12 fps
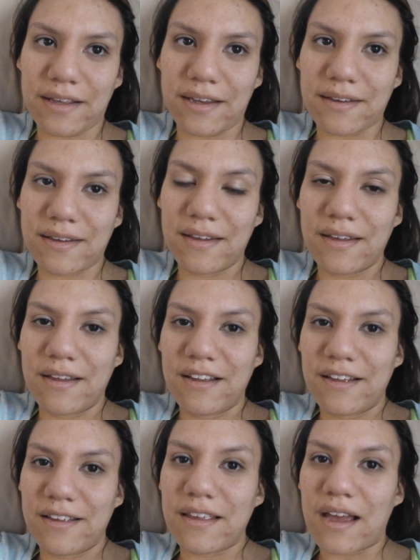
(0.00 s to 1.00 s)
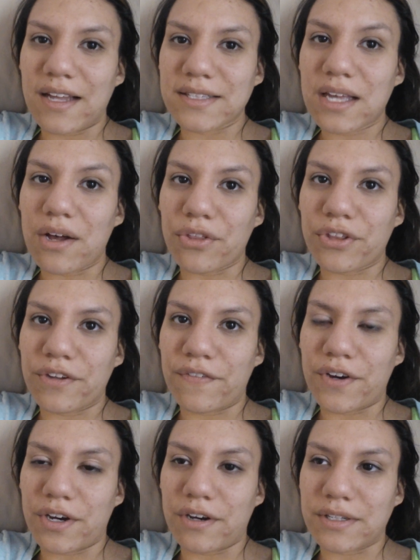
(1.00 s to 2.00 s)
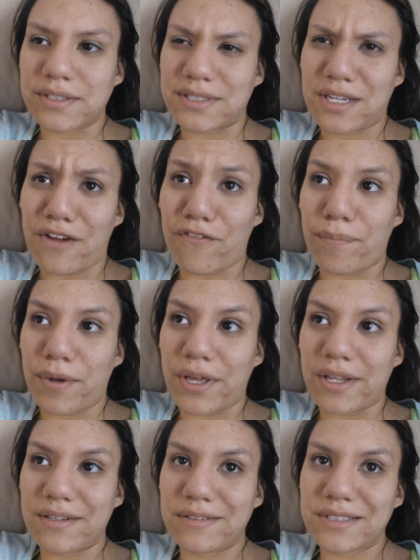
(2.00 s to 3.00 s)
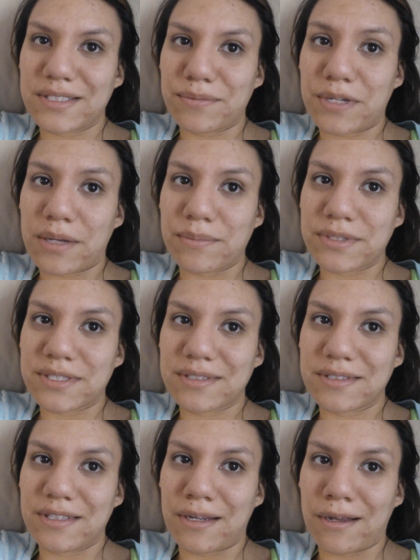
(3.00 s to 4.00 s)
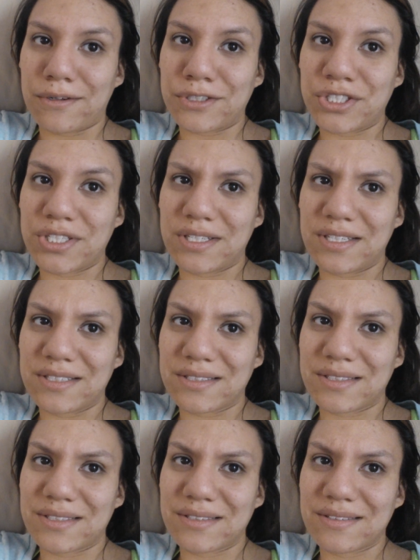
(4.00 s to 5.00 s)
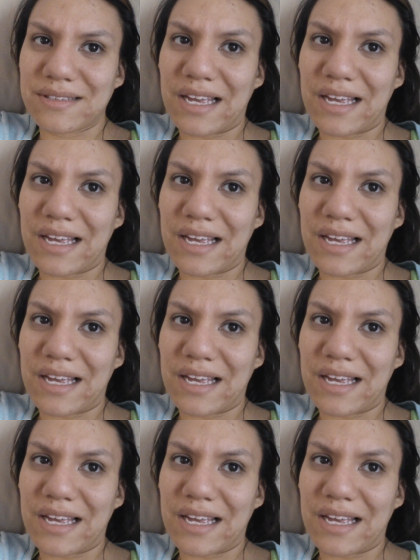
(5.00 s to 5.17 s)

Like, yeah, it's healthy for her and stuff, but sometimes you know she needs.